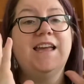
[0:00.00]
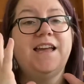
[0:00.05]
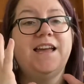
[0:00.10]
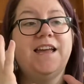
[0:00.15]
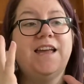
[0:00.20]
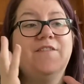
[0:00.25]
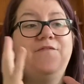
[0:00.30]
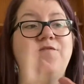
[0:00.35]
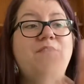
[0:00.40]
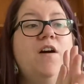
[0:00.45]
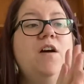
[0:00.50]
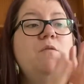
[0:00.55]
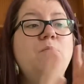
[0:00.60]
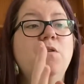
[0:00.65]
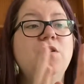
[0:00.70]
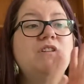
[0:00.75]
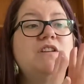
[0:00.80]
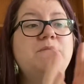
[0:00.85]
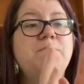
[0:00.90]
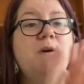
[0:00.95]
if I
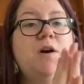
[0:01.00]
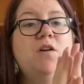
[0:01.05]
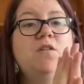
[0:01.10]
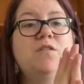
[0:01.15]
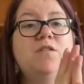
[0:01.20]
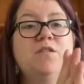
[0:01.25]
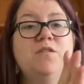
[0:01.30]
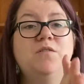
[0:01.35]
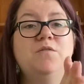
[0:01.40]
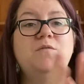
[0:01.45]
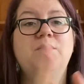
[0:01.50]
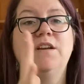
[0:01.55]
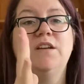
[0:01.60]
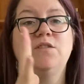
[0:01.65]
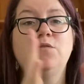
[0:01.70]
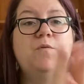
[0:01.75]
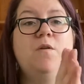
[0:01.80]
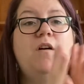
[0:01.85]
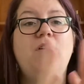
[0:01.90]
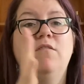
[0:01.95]
want sparkle,
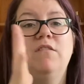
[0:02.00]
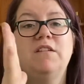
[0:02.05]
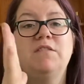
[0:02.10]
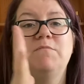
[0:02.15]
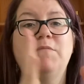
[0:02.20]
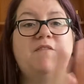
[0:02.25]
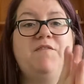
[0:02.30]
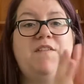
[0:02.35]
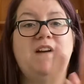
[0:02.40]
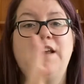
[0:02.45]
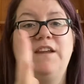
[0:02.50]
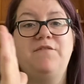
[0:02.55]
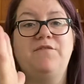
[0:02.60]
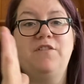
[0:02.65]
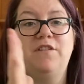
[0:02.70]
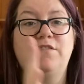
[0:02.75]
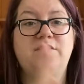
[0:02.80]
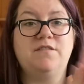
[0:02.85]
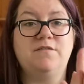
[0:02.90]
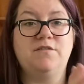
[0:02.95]
Etoile is my
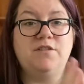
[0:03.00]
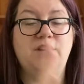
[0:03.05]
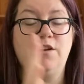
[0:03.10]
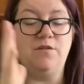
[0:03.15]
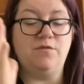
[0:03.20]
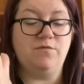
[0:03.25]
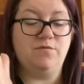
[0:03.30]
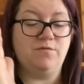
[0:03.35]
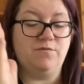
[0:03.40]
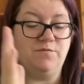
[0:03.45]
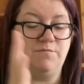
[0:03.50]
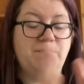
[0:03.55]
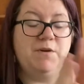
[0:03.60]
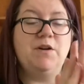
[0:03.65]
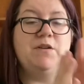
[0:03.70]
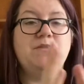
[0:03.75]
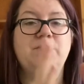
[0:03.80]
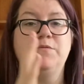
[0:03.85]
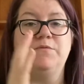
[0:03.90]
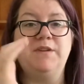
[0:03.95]
favourite to use
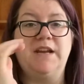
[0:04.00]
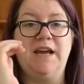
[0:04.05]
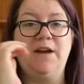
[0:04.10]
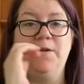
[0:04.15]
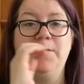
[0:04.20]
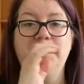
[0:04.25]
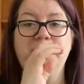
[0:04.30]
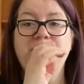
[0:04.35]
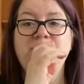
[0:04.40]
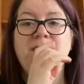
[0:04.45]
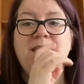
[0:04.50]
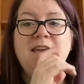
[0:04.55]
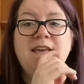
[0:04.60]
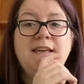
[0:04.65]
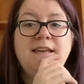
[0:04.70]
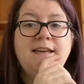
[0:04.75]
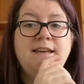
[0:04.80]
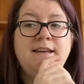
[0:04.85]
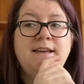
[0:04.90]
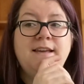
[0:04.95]
sparkle now.
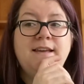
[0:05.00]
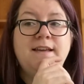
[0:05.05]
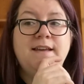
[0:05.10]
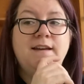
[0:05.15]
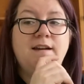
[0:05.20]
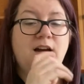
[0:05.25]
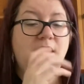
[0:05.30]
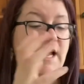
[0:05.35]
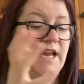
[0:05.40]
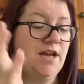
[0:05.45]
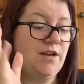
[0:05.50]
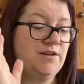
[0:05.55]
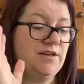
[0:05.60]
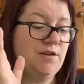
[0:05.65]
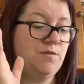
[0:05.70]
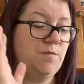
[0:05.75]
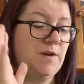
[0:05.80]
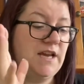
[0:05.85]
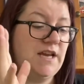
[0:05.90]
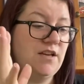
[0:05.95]
I
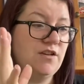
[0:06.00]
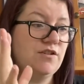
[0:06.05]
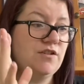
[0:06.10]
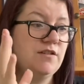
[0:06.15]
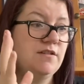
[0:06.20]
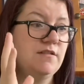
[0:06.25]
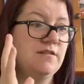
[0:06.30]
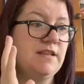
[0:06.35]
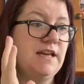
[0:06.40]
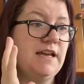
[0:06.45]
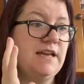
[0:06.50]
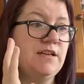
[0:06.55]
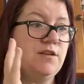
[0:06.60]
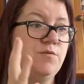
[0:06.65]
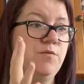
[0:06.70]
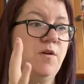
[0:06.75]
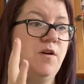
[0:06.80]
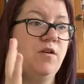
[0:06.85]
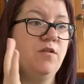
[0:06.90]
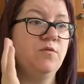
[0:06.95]
only wish that
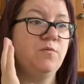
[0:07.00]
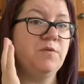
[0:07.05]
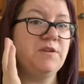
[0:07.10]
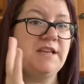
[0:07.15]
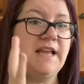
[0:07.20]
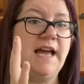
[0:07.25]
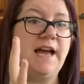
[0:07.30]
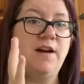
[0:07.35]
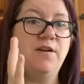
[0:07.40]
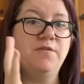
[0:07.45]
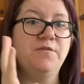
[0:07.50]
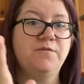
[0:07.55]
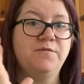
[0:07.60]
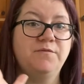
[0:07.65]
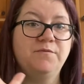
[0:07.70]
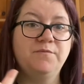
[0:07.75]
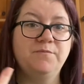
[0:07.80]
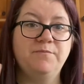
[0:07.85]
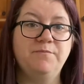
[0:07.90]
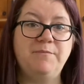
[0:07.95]
Etoile was out
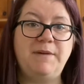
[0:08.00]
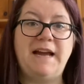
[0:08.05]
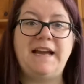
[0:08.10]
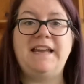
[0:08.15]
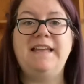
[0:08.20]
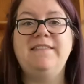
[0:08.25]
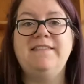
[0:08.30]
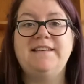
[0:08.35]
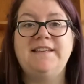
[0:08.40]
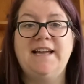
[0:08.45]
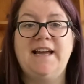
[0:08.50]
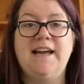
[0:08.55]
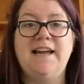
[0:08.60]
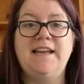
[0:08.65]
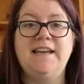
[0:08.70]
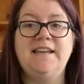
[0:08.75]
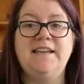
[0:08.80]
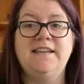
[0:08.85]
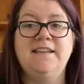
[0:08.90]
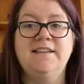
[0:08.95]
back in the
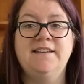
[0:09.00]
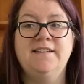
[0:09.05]
day